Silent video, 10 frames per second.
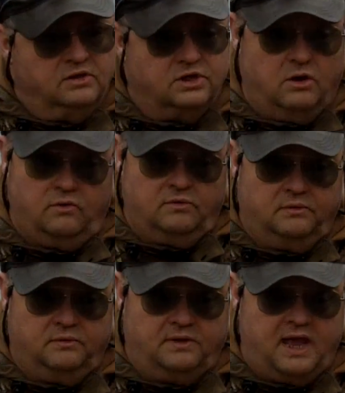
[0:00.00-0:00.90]
So
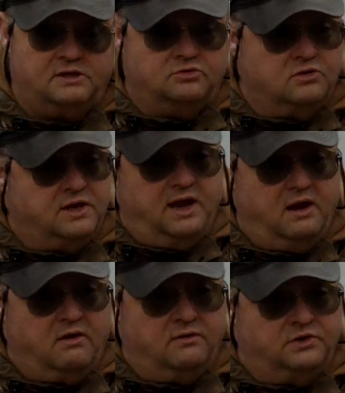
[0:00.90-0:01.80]
that took
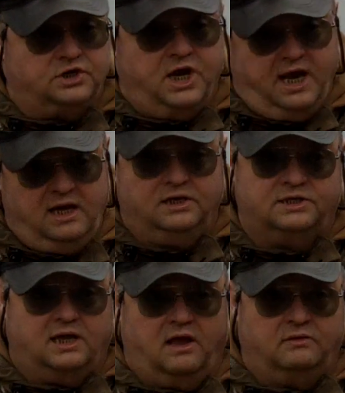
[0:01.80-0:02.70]
care of the Chehalis
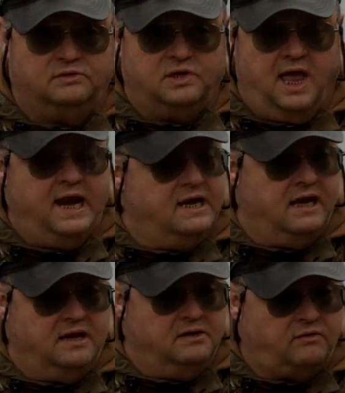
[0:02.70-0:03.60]
sounds, and
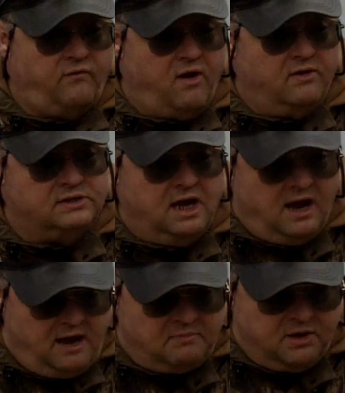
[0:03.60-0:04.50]
as far as
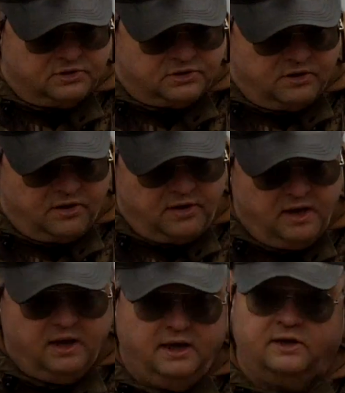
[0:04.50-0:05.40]
I'm concerned,
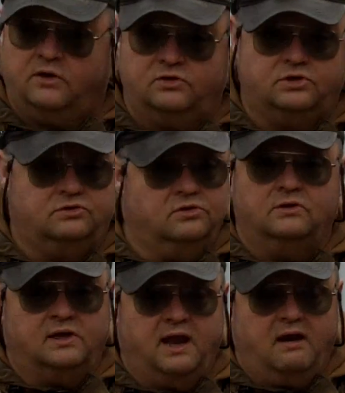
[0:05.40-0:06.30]
it also
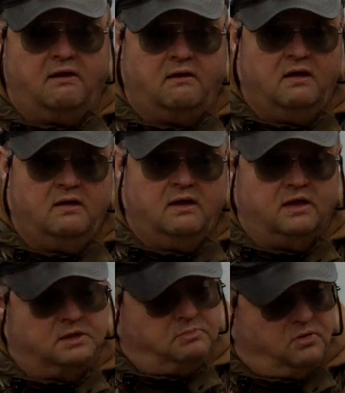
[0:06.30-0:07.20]
took care
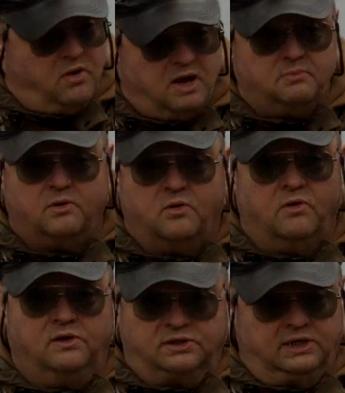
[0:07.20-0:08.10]
of the Puyallup
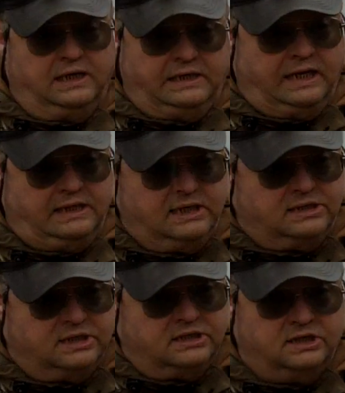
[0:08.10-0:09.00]
recordings in the late
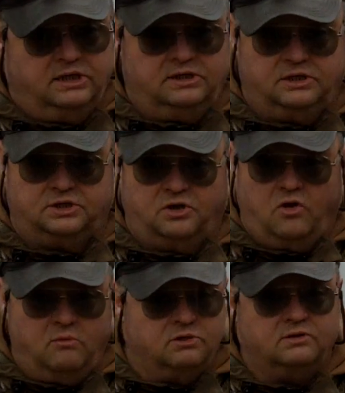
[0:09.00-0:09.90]
1960s, the
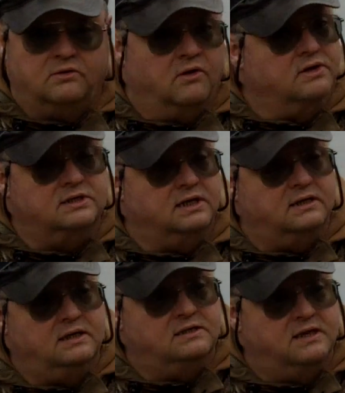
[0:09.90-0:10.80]
Snowhomish recordings in
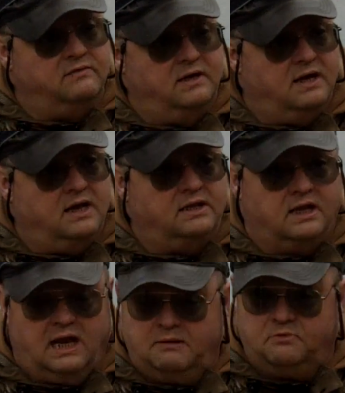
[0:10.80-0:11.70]
1979, and
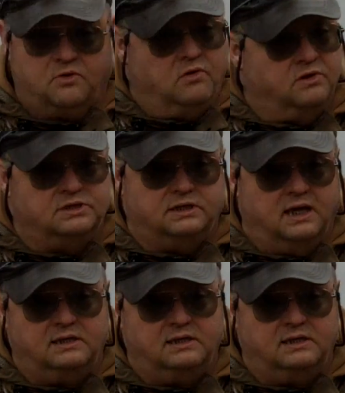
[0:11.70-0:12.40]
the Klamath recordings in